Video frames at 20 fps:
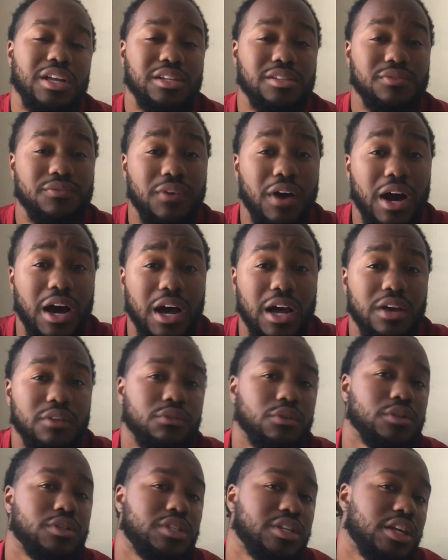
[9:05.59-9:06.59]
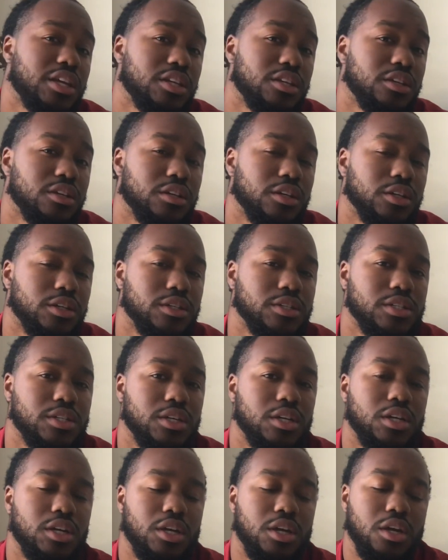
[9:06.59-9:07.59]
So
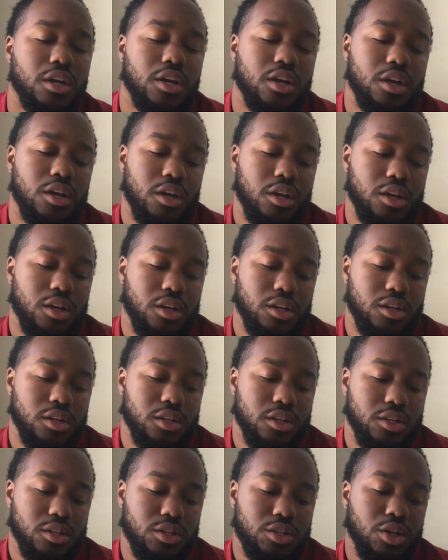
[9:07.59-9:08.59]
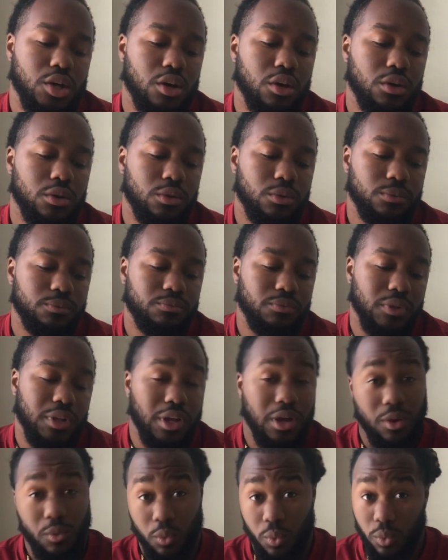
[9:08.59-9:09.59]
I'll try it this one time,
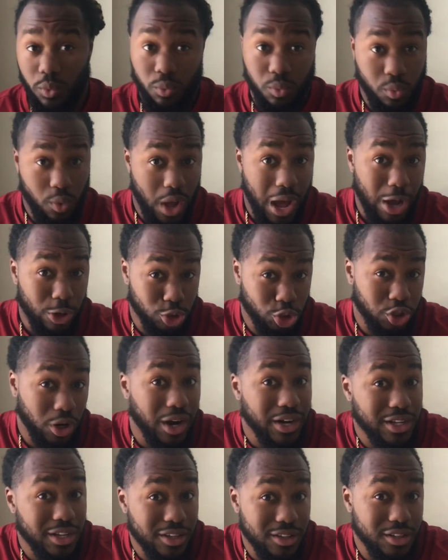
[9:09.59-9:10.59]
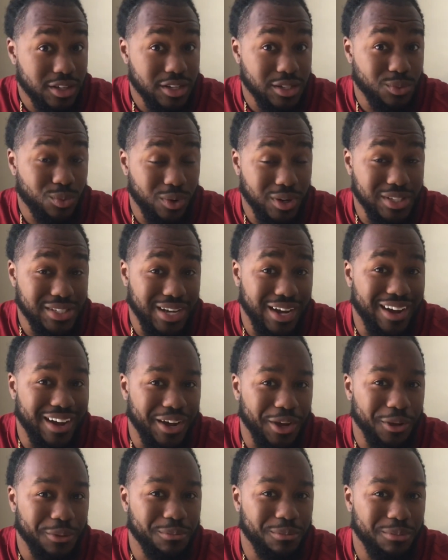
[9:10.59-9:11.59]
but usually I
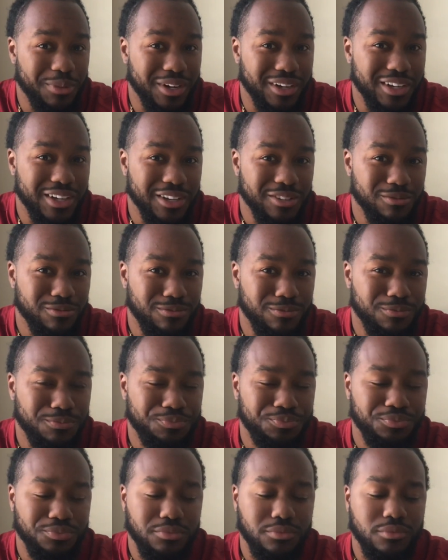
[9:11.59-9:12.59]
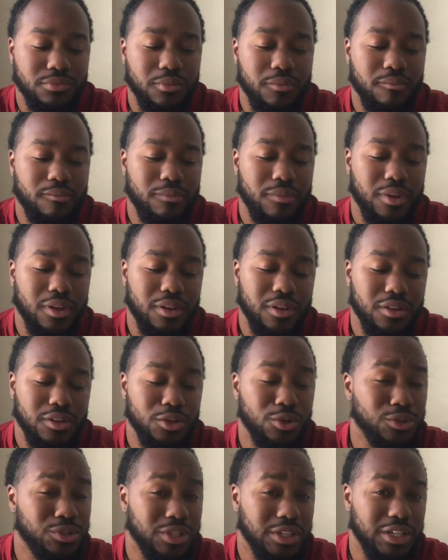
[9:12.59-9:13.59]
just go live for the day
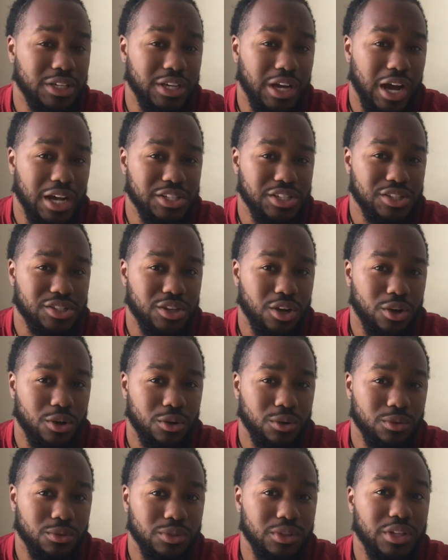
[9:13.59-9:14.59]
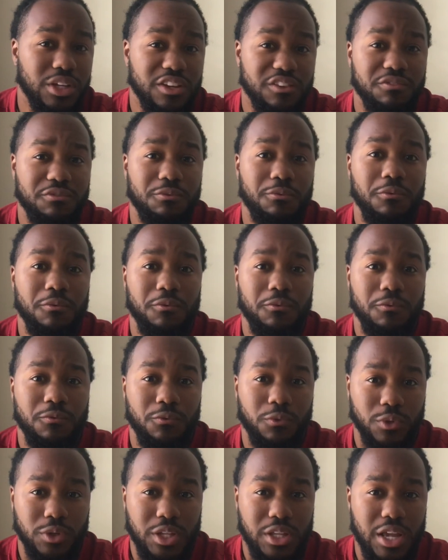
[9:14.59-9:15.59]
and live for the next day, because tomorrow's never
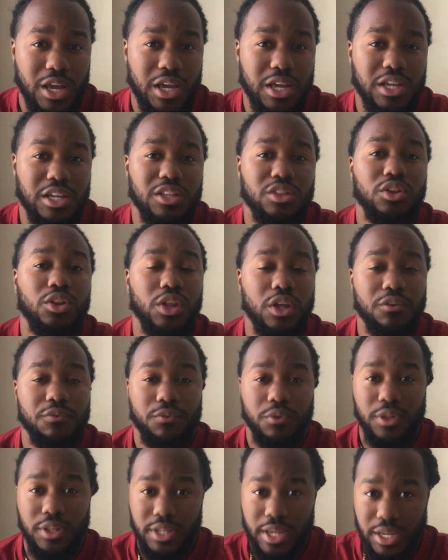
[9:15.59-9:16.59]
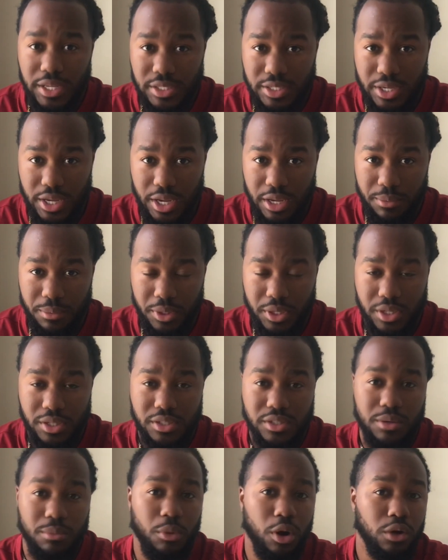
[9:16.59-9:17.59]
promised, and
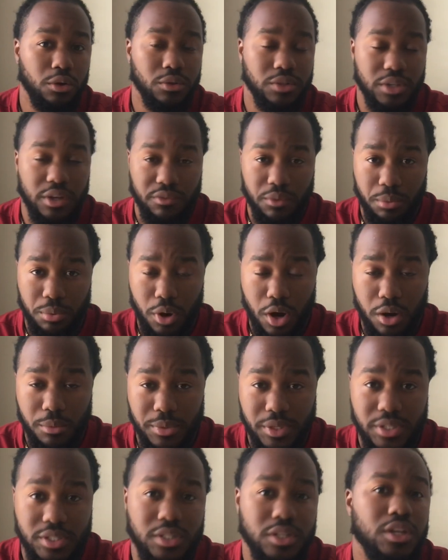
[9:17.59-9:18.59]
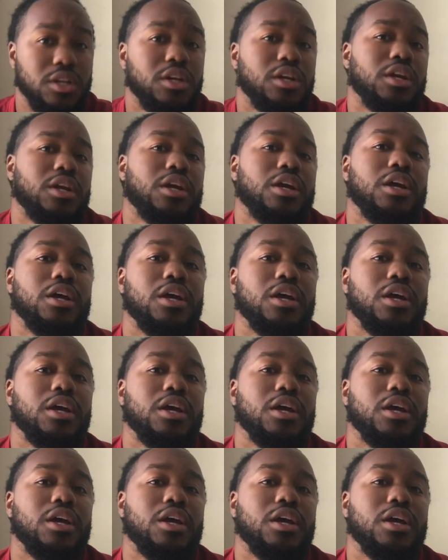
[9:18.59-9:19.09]
I always seek for the next day.